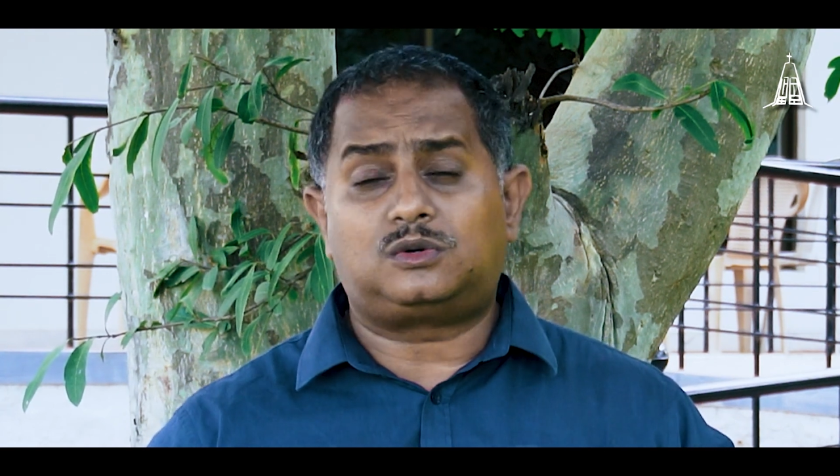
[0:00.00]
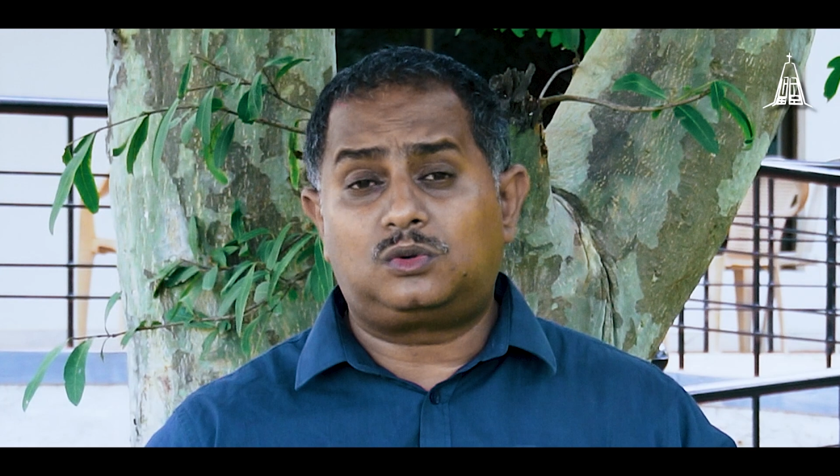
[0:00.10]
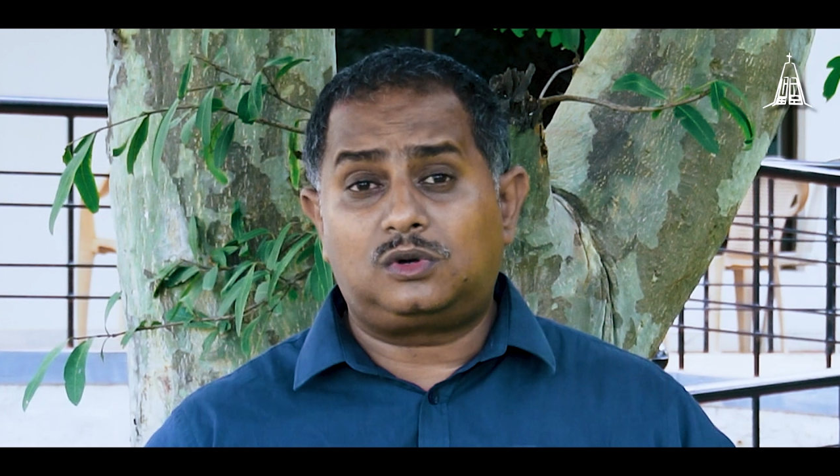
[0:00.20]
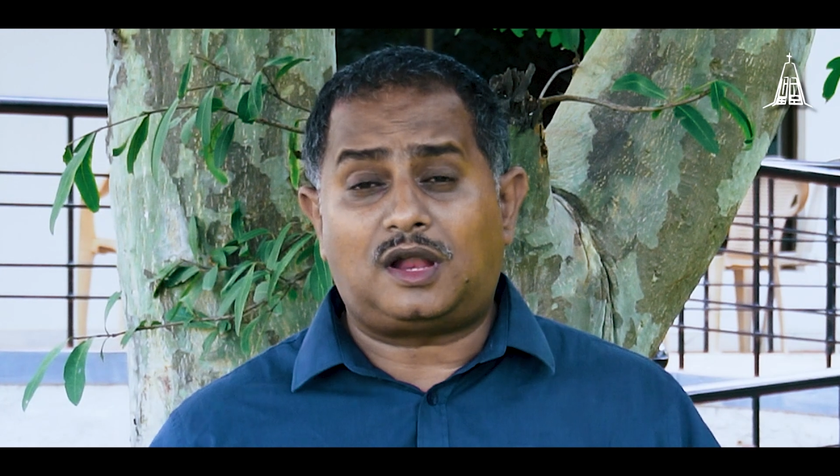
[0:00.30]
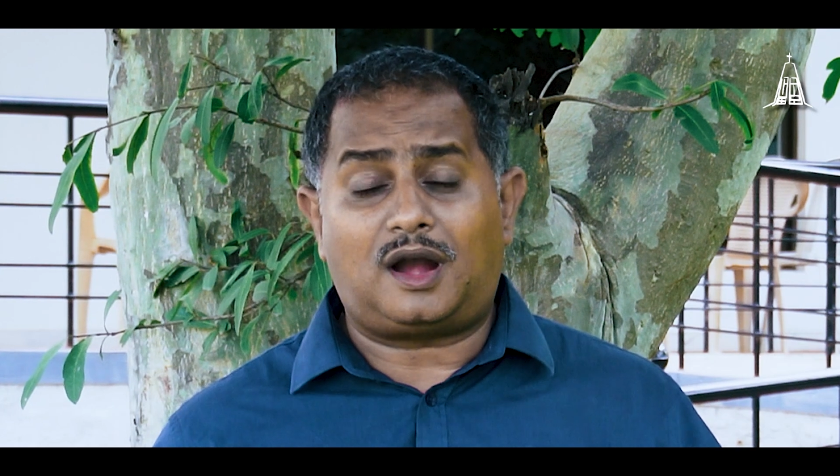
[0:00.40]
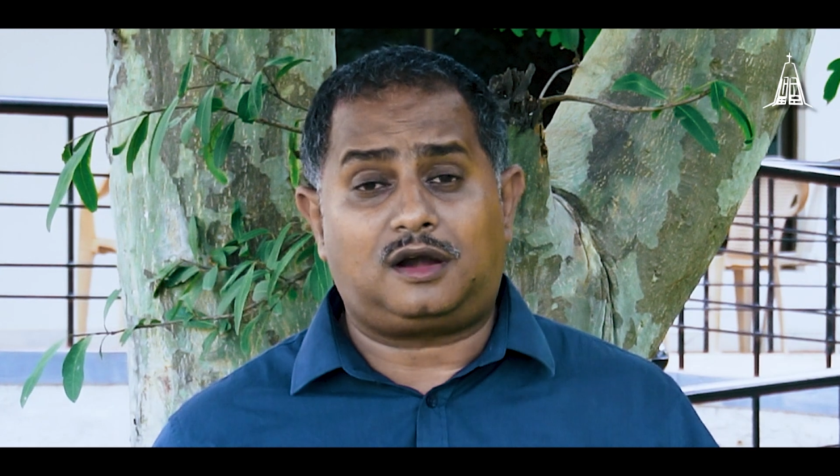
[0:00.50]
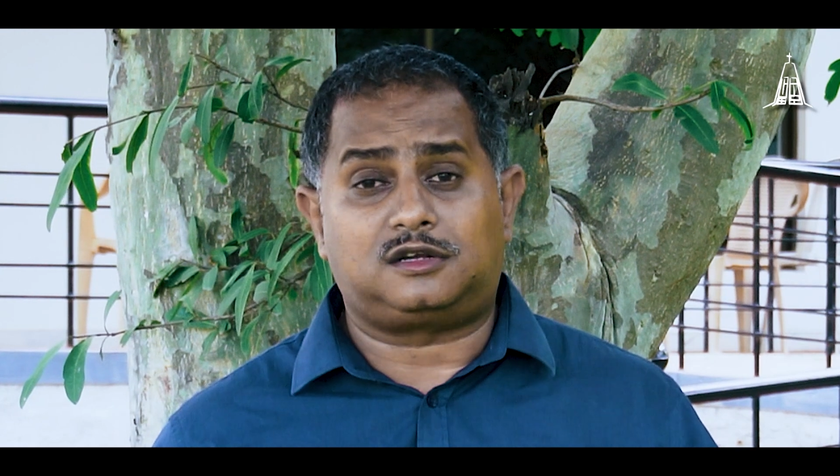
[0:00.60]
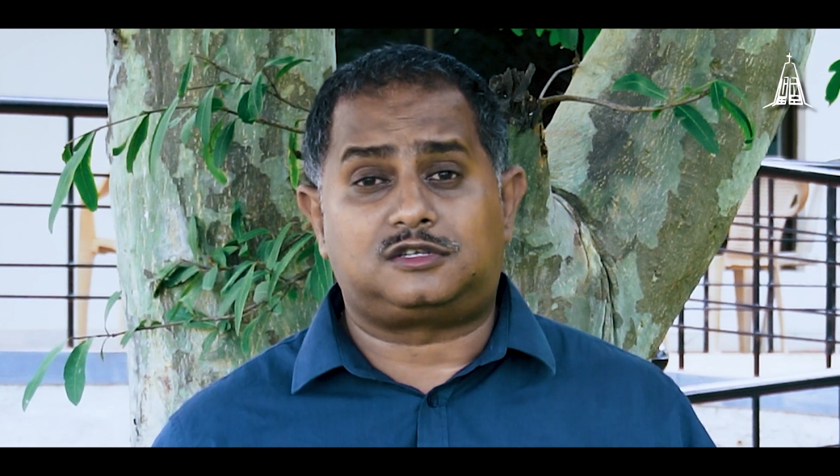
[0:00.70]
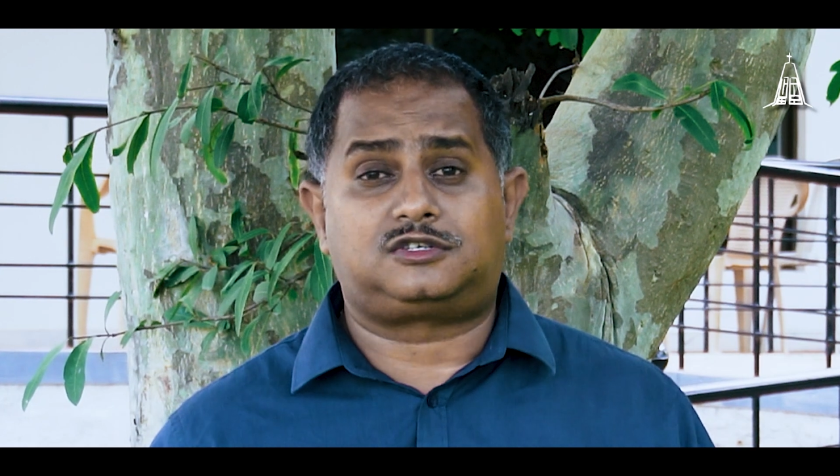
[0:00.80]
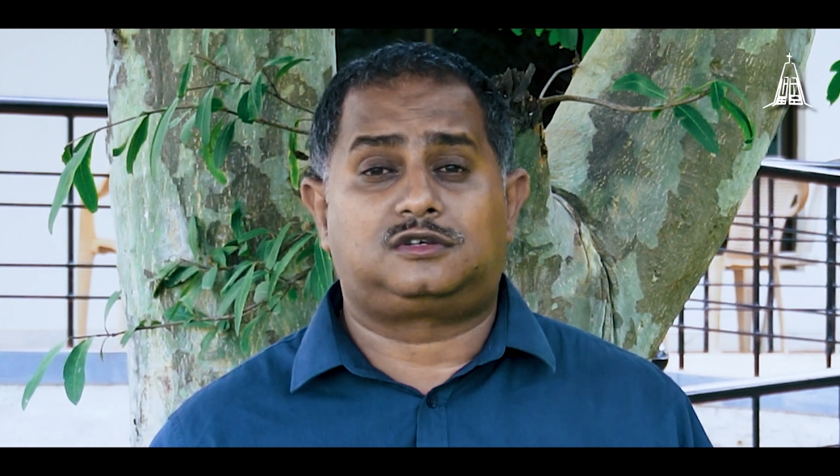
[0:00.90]

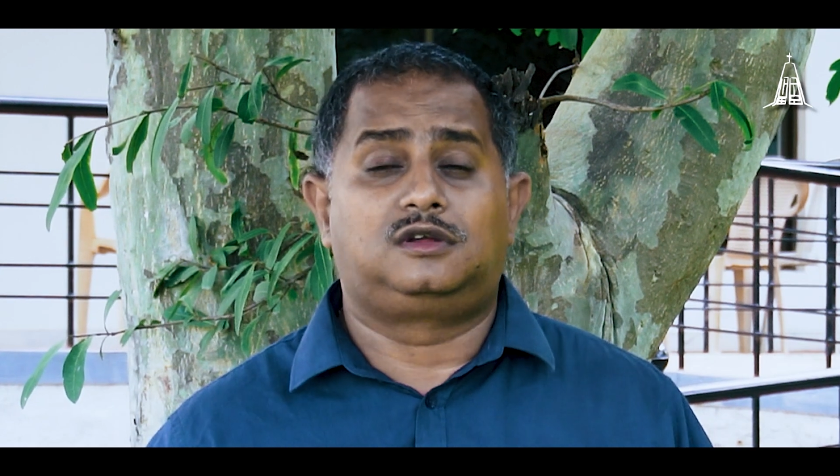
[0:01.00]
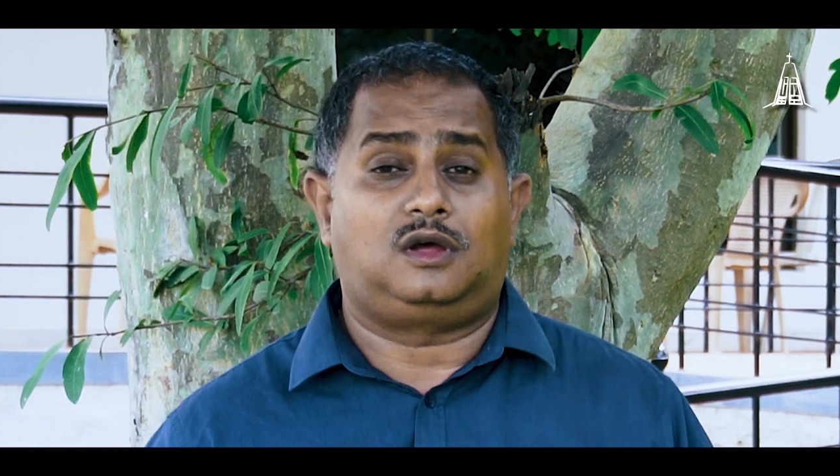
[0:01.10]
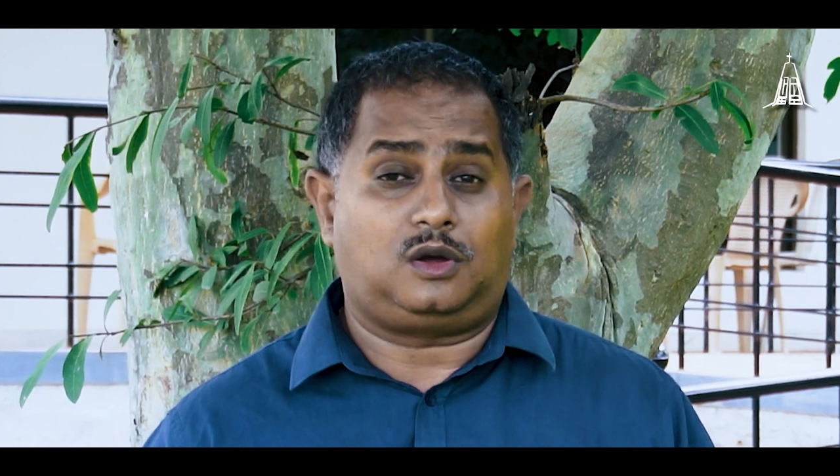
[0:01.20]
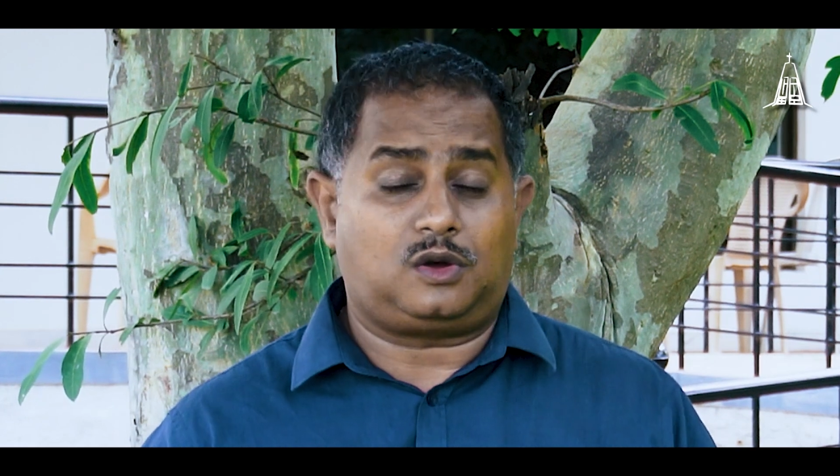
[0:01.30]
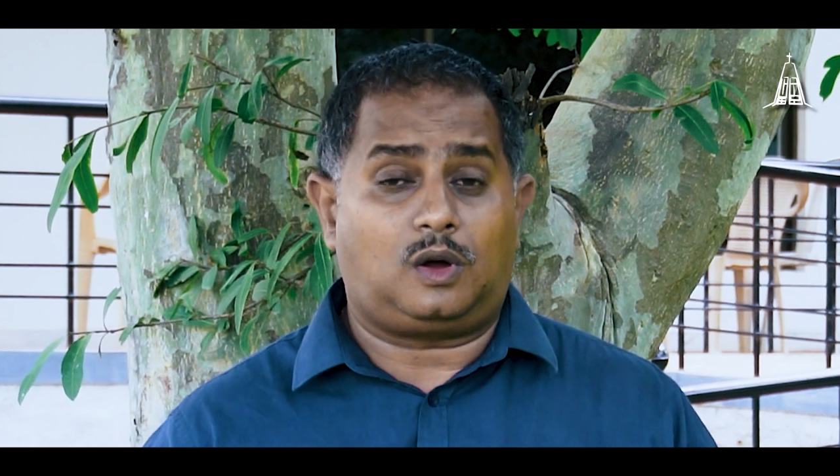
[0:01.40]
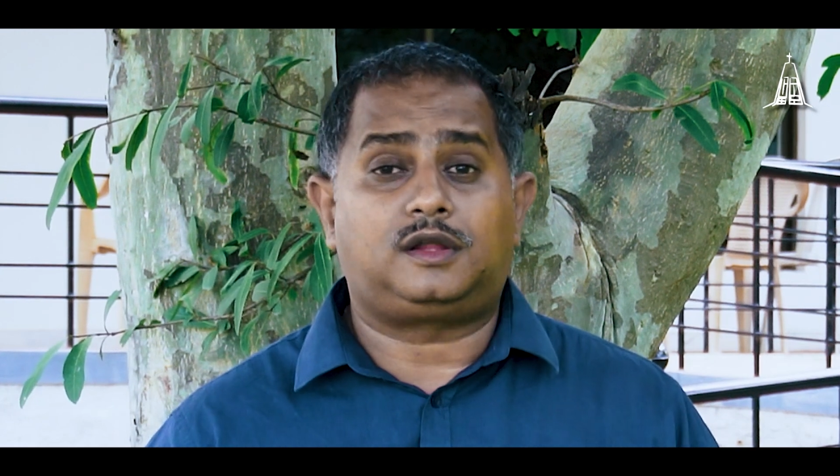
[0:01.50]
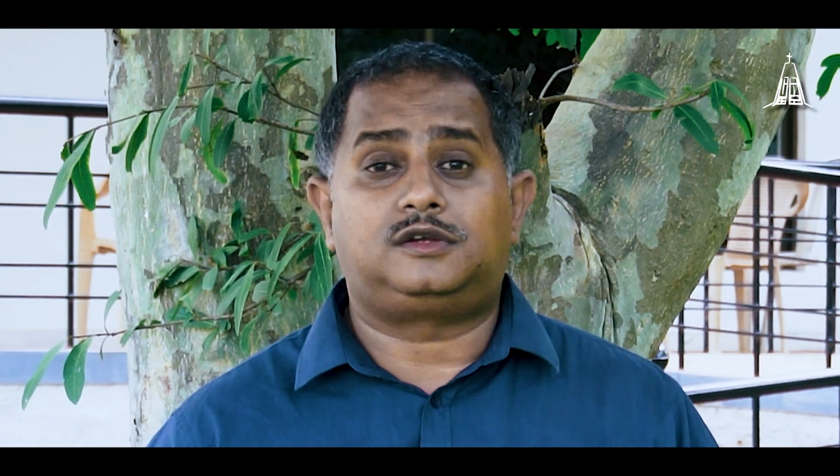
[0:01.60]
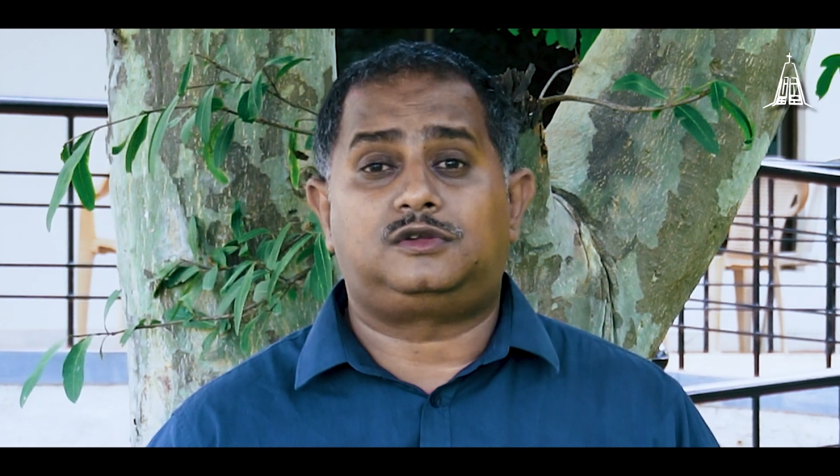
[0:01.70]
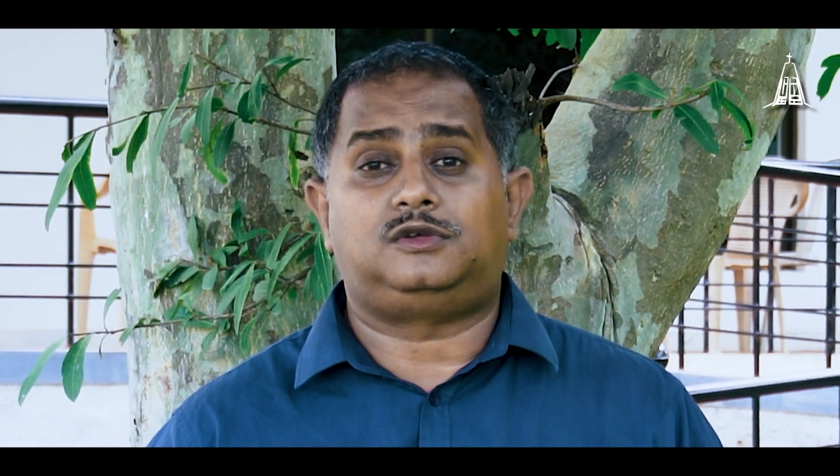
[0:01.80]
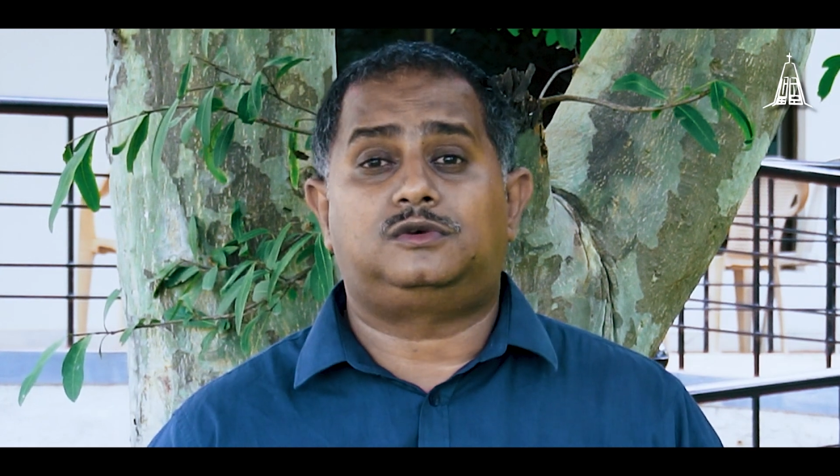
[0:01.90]
large, according
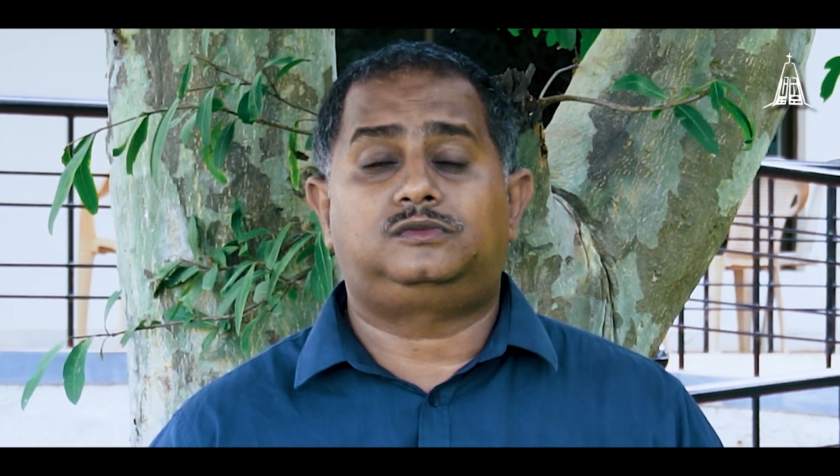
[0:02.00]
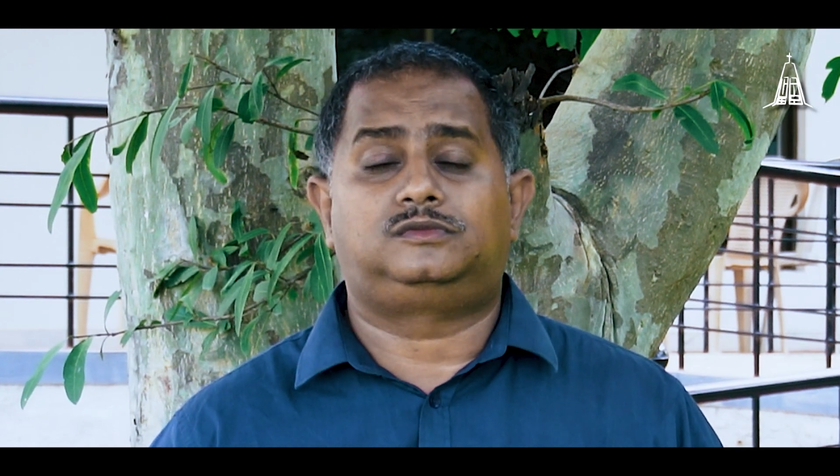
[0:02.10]
to you,